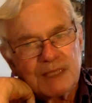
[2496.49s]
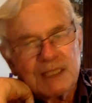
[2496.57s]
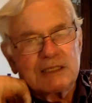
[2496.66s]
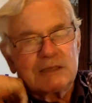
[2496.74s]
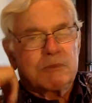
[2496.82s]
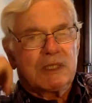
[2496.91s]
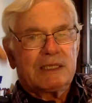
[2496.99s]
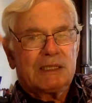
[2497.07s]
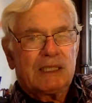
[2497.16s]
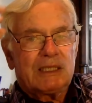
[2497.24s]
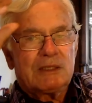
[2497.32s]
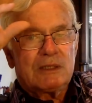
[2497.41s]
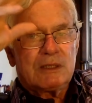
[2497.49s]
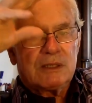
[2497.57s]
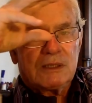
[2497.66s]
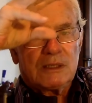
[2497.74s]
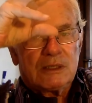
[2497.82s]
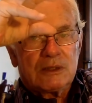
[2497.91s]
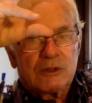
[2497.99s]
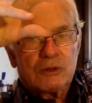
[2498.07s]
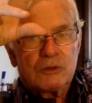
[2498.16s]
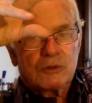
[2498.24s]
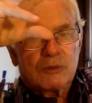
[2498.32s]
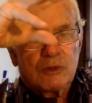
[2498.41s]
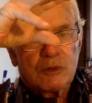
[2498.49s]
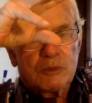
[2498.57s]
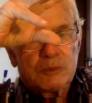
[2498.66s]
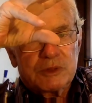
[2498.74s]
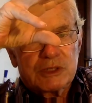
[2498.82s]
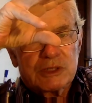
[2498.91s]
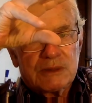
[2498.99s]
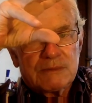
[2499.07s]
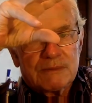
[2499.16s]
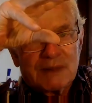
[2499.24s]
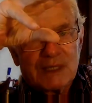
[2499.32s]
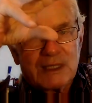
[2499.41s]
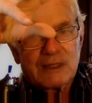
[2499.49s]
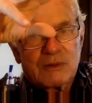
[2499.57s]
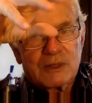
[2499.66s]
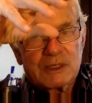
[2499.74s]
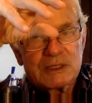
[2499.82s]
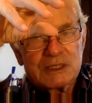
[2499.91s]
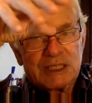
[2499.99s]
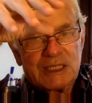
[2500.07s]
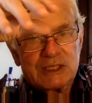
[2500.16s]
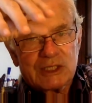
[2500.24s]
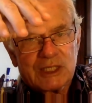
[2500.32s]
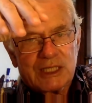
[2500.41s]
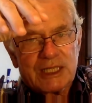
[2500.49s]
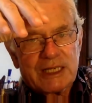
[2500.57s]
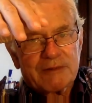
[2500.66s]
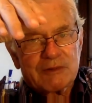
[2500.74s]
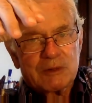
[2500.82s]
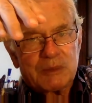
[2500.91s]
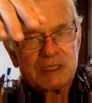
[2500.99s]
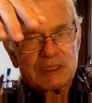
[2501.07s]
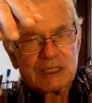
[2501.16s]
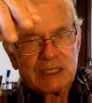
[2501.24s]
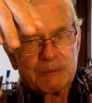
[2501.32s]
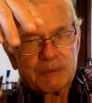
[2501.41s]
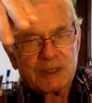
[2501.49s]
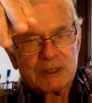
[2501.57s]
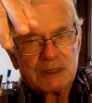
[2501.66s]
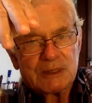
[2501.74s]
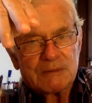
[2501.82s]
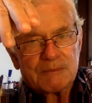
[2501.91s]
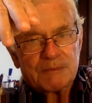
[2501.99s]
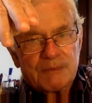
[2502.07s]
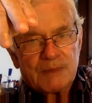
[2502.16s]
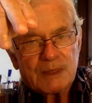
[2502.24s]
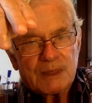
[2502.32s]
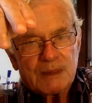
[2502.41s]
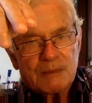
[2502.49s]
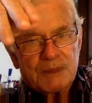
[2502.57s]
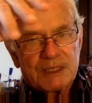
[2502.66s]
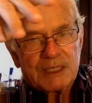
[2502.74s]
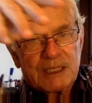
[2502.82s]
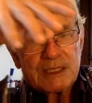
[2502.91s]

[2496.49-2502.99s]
It's blending two groups that organizationally have to be separate, but they